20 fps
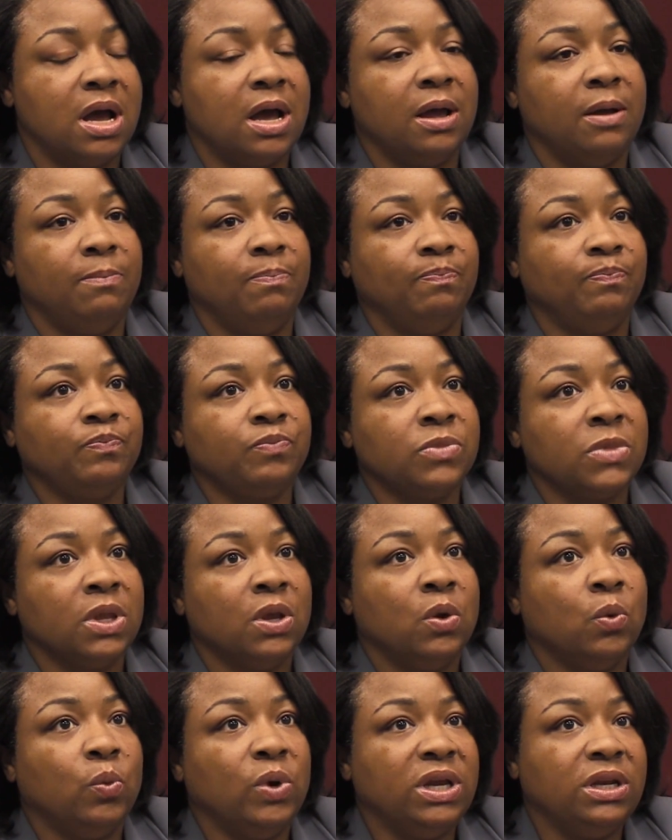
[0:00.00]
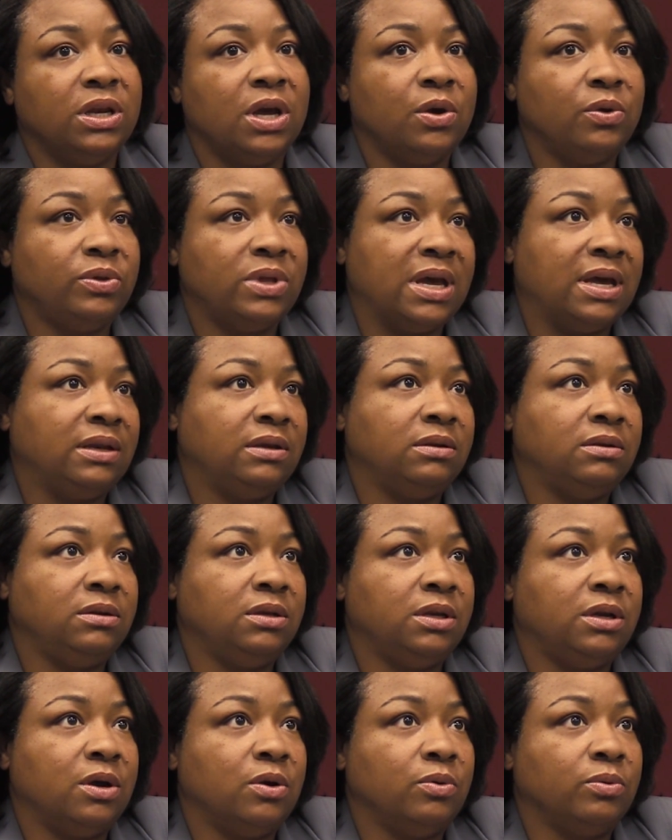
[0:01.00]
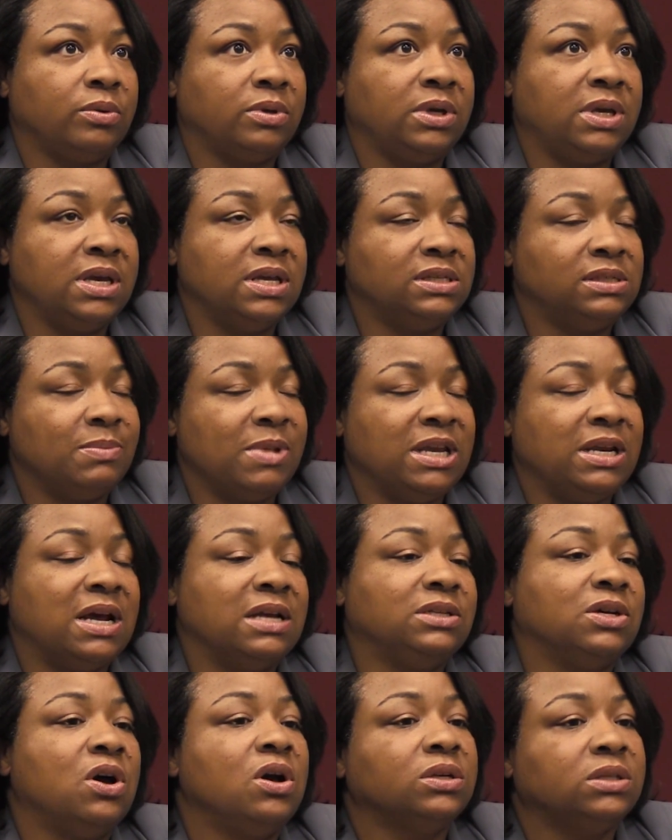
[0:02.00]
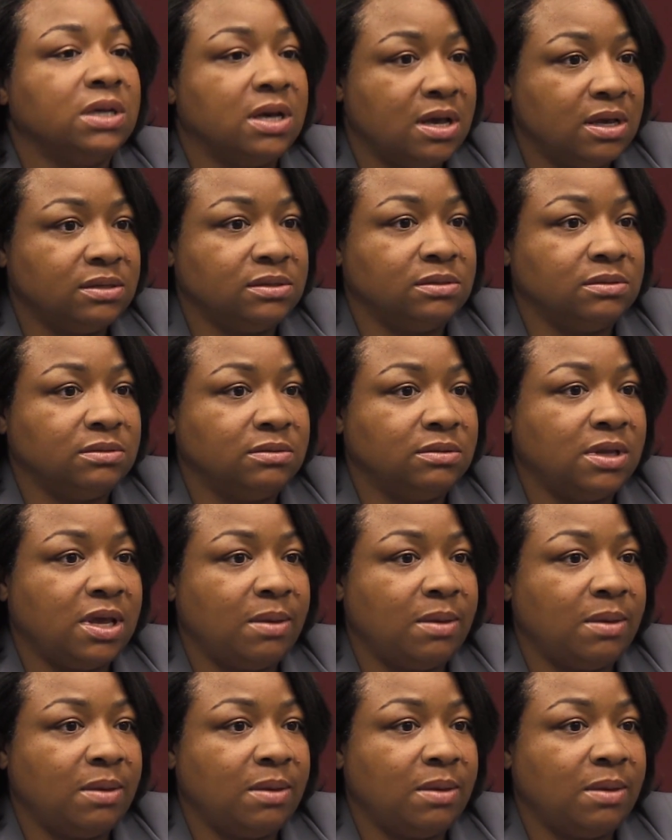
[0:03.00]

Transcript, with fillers: Um, we know that, you know, kids may not talk to us.